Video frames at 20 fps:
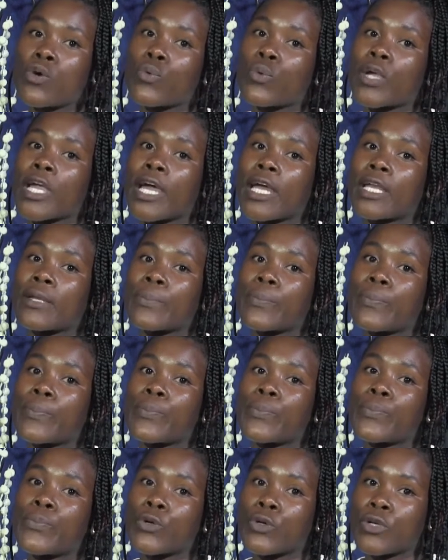we can
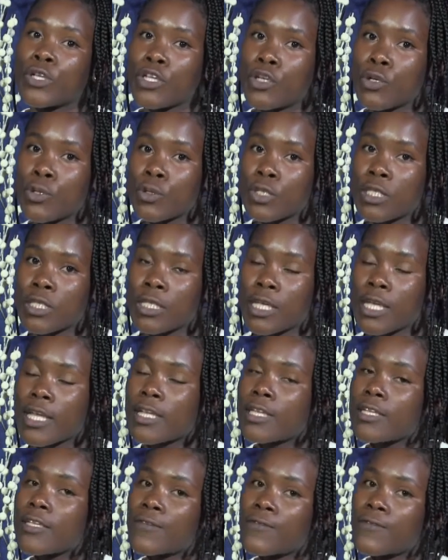produce mm-hmm.